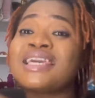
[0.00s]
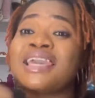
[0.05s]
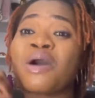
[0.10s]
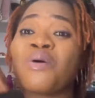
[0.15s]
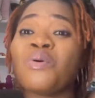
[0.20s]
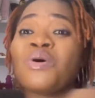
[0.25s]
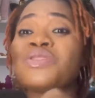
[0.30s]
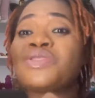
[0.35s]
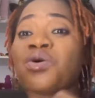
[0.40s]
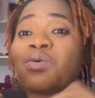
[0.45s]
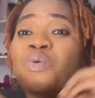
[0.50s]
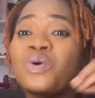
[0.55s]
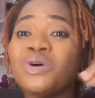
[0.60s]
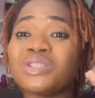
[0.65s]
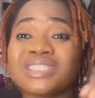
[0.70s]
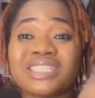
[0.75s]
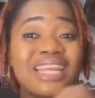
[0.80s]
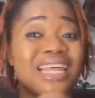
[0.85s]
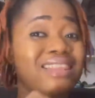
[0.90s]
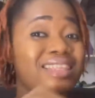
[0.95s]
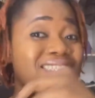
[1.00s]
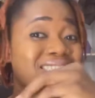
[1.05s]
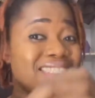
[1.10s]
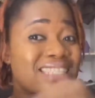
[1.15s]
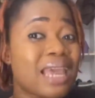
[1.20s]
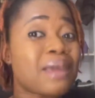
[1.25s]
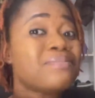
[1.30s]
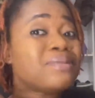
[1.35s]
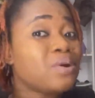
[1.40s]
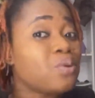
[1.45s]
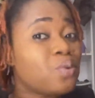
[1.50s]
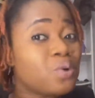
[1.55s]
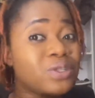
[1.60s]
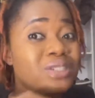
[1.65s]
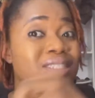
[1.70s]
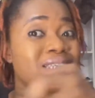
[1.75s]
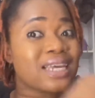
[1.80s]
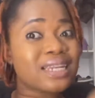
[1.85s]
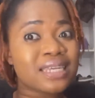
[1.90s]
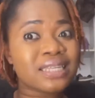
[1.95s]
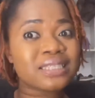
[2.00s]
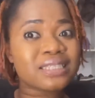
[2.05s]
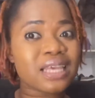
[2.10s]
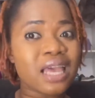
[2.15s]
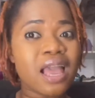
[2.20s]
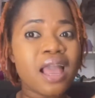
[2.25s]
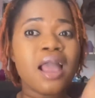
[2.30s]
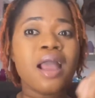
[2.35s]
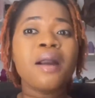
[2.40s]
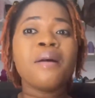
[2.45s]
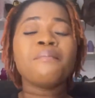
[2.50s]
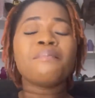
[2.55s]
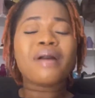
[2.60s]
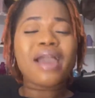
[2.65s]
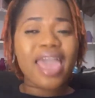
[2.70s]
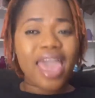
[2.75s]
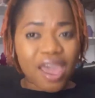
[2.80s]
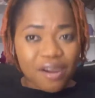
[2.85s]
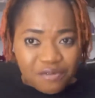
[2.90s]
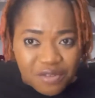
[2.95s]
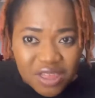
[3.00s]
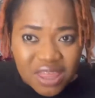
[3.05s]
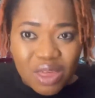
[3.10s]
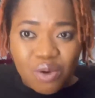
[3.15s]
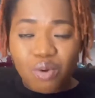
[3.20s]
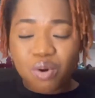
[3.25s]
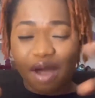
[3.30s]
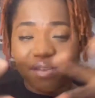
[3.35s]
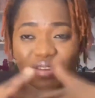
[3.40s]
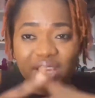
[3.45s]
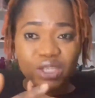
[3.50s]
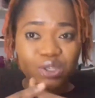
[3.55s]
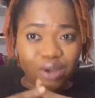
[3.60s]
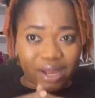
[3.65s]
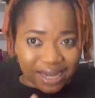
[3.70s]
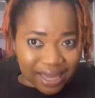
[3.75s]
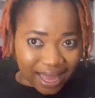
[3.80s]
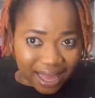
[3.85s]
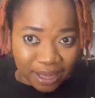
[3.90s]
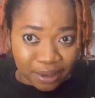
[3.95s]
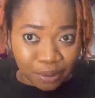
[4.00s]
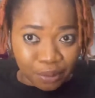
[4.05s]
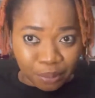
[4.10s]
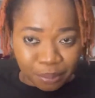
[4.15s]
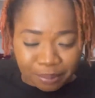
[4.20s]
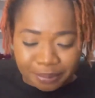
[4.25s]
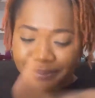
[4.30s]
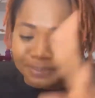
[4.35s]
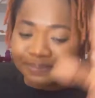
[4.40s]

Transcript: get what they wanted at the time they wanted it. But everything will eventually add up.